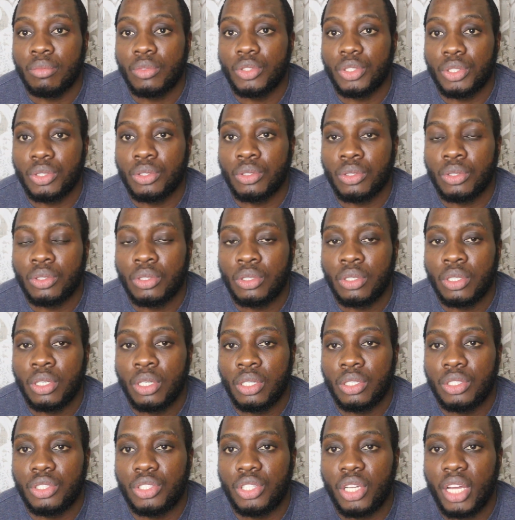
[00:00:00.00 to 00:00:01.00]
You know,
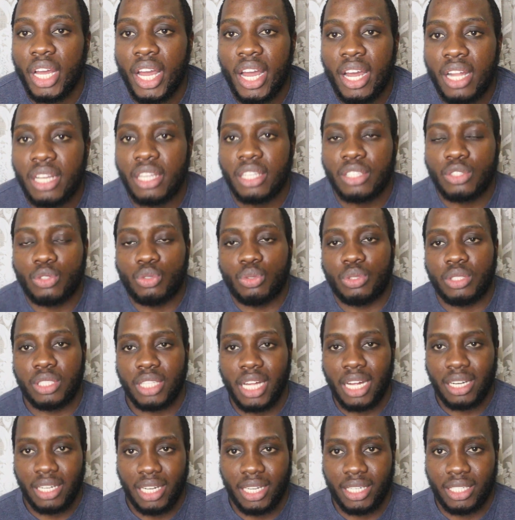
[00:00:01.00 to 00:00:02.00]
the earliest you
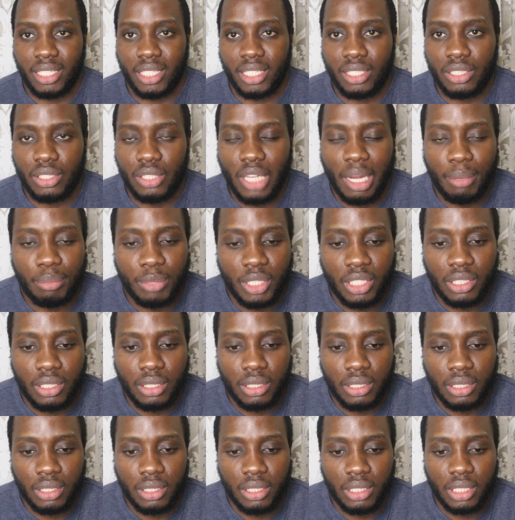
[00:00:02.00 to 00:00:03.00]
start like this, I
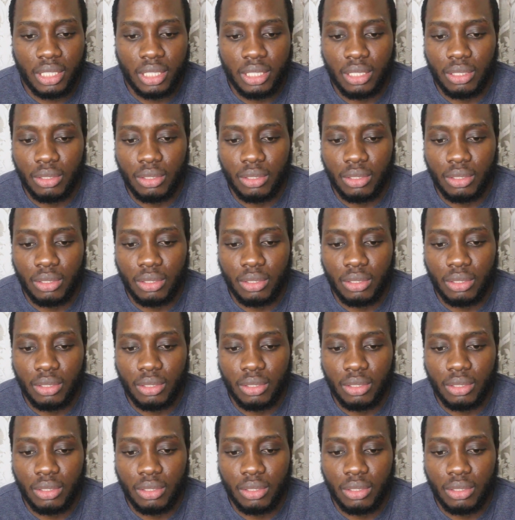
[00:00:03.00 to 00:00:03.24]
mean,